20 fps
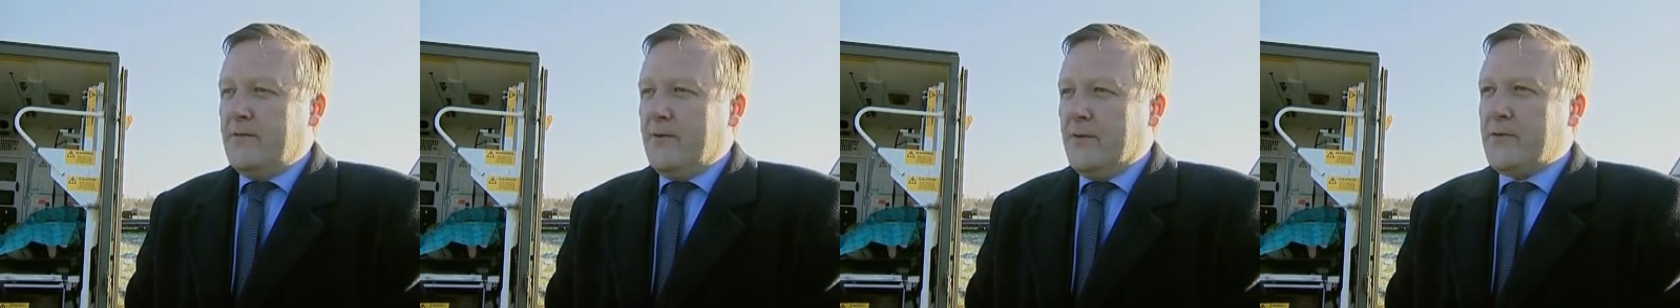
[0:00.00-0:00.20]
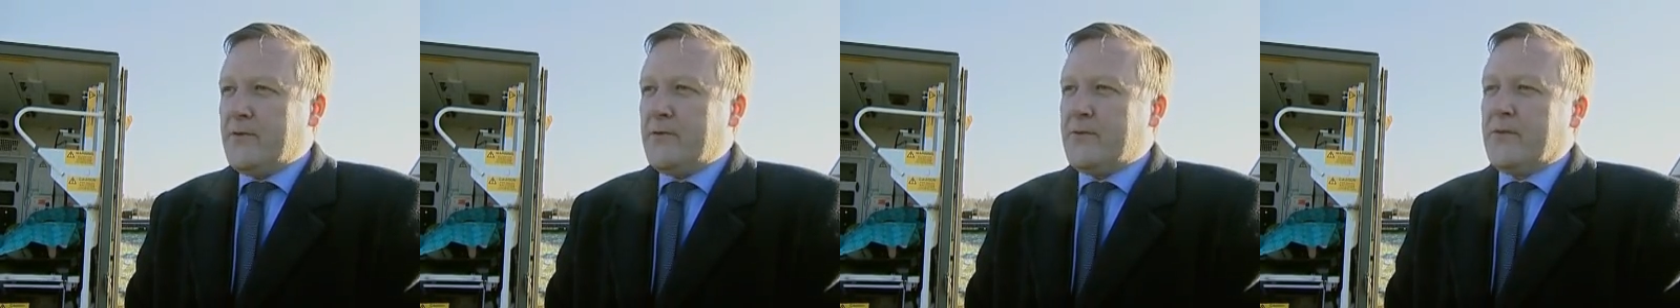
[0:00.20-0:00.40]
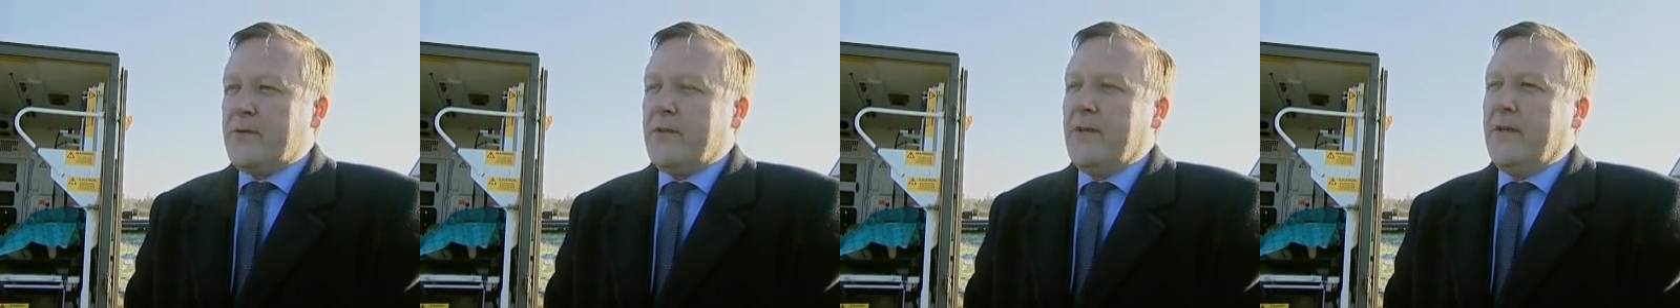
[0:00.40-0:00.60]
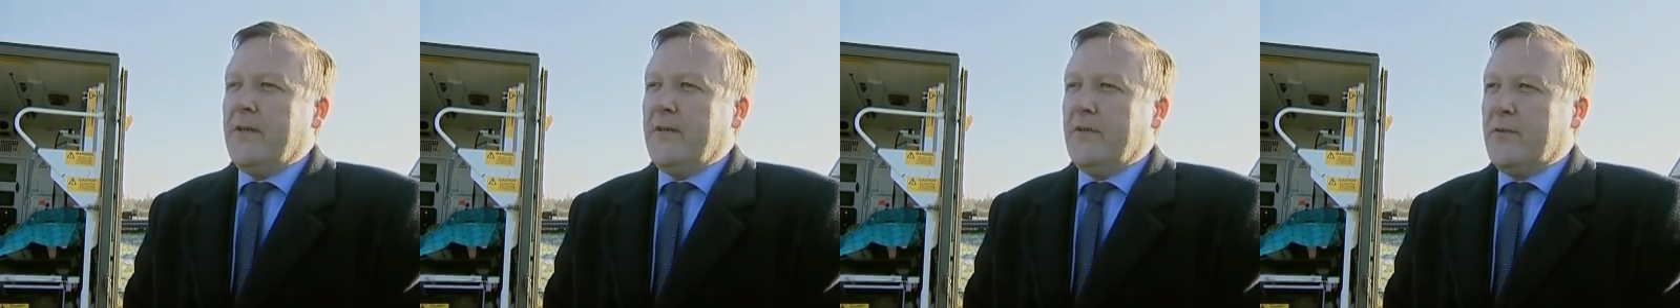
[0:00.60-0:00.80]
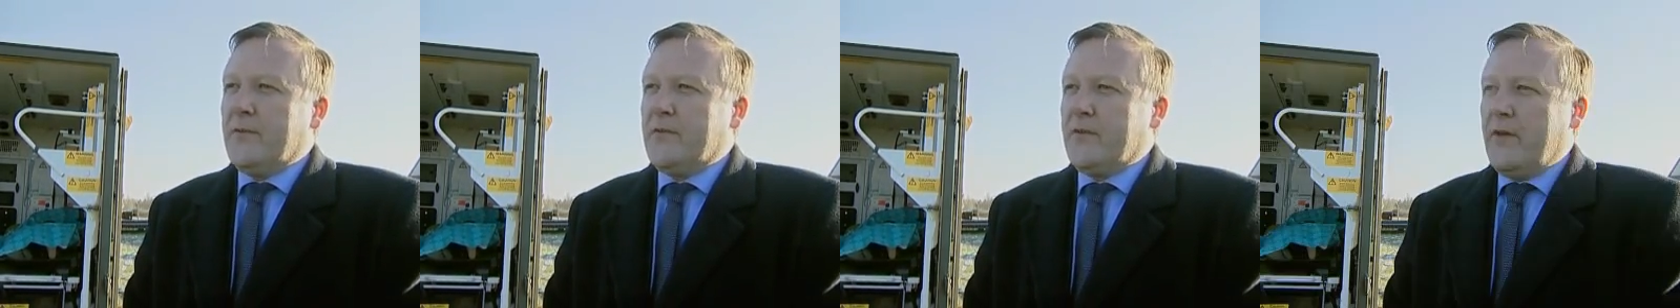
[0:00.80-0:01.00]
dust,
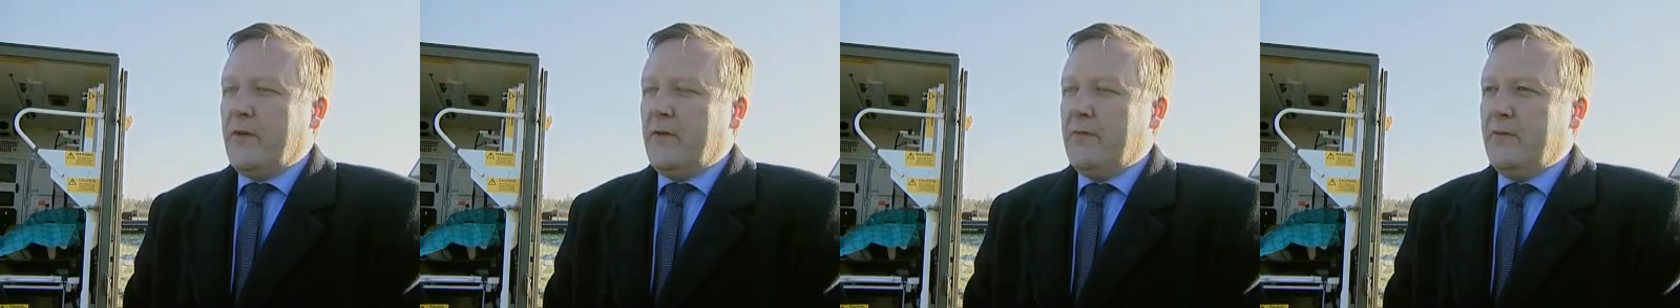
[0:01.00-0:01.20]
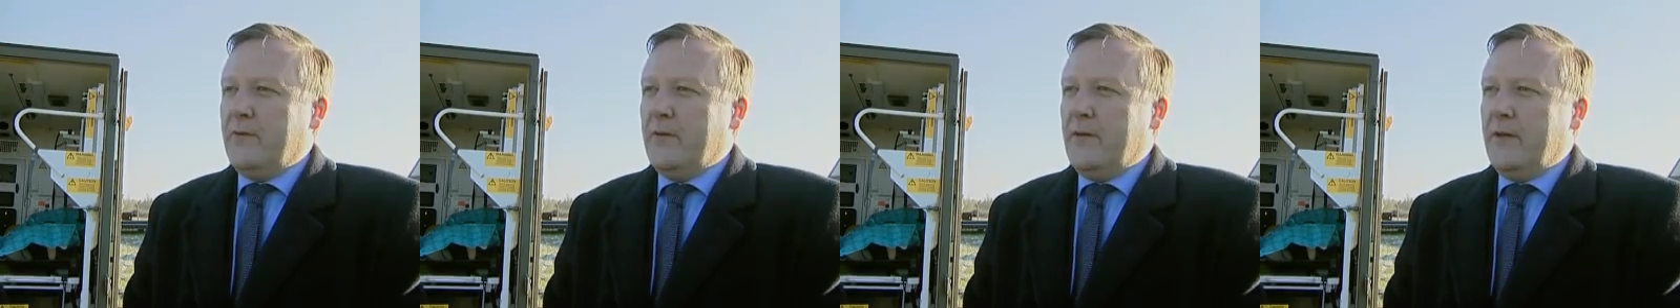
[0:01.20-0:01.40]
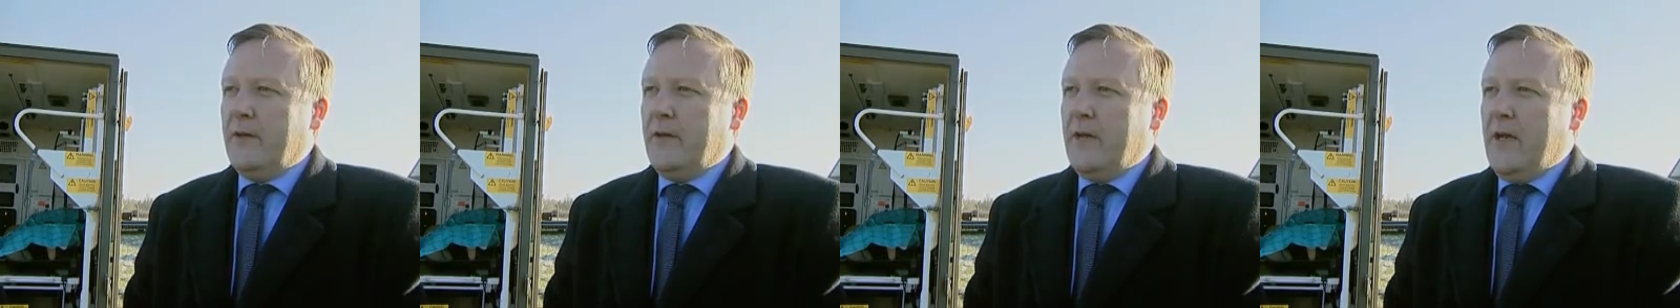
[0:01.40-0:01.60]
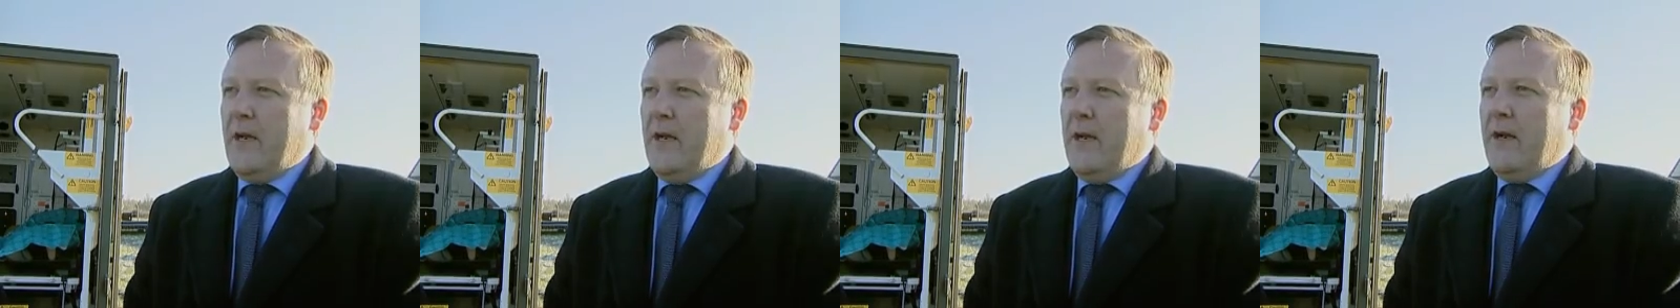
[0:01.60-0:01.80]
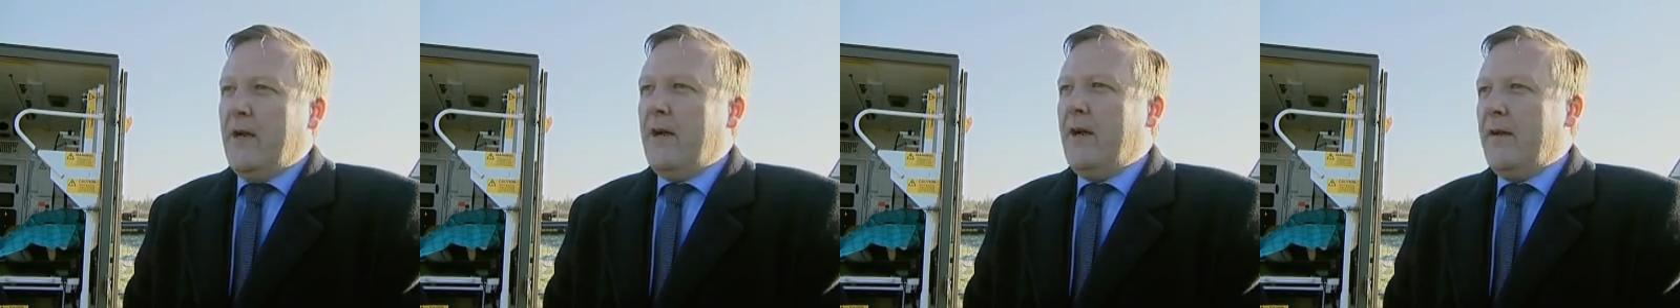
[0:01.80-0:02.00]
and also
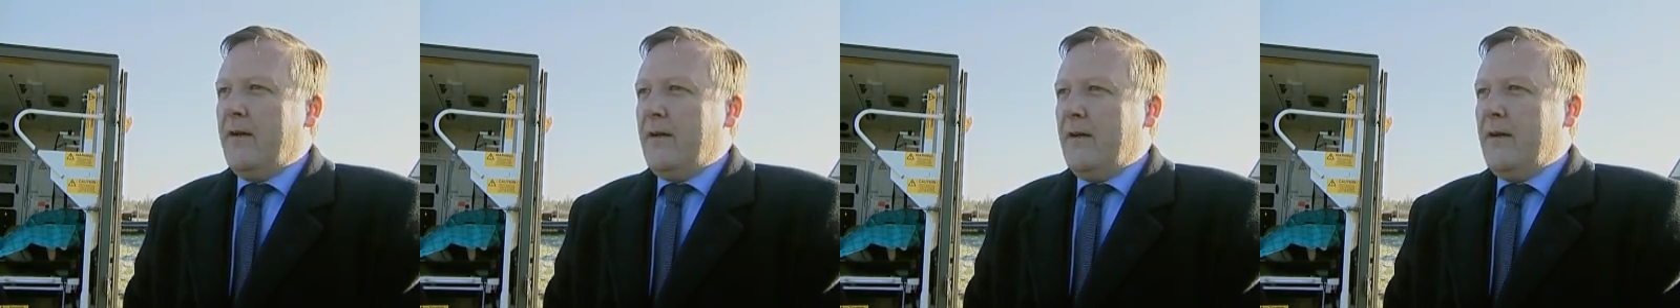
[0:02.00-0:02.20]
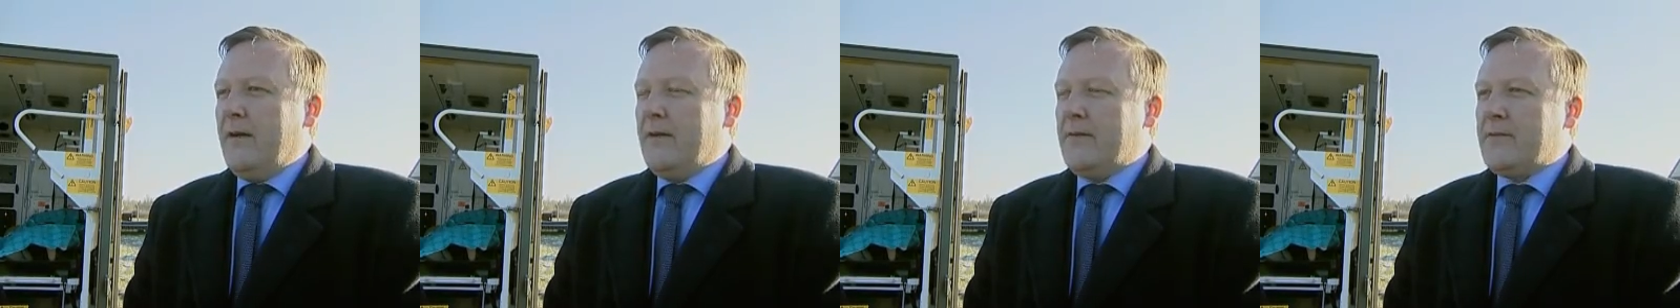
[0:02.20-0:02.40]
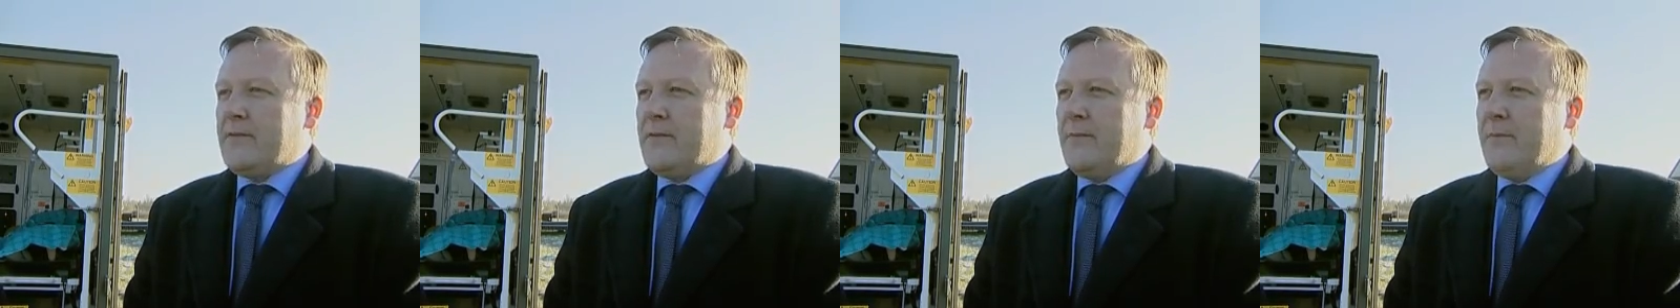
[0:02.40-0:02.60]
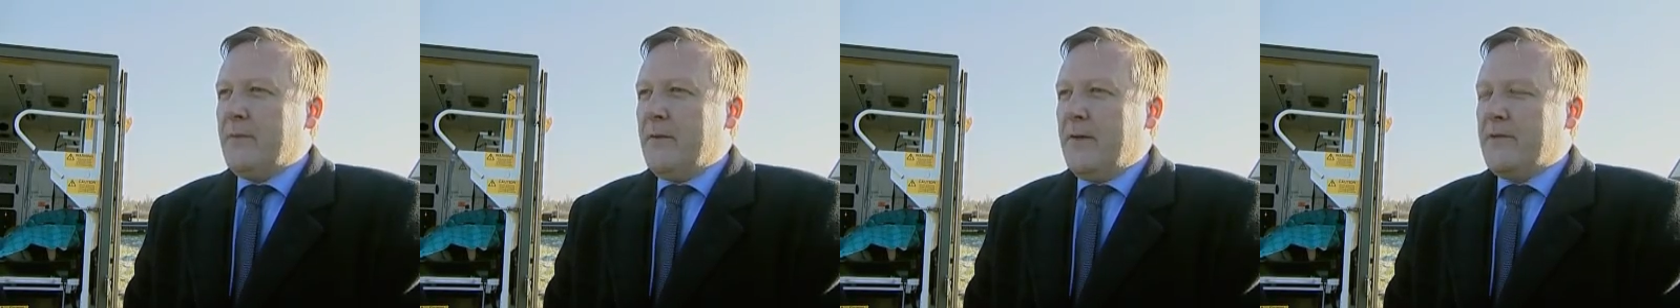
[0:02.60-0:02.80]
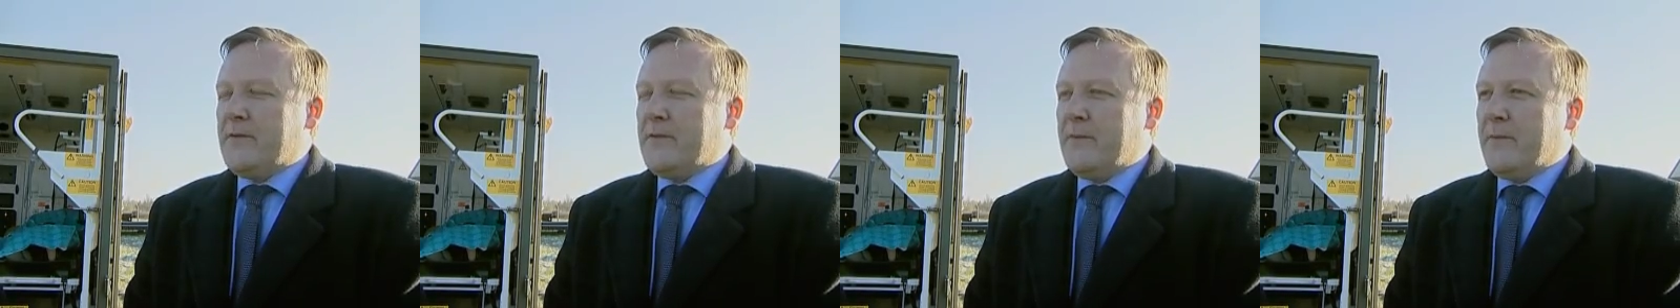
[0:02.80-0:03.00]
in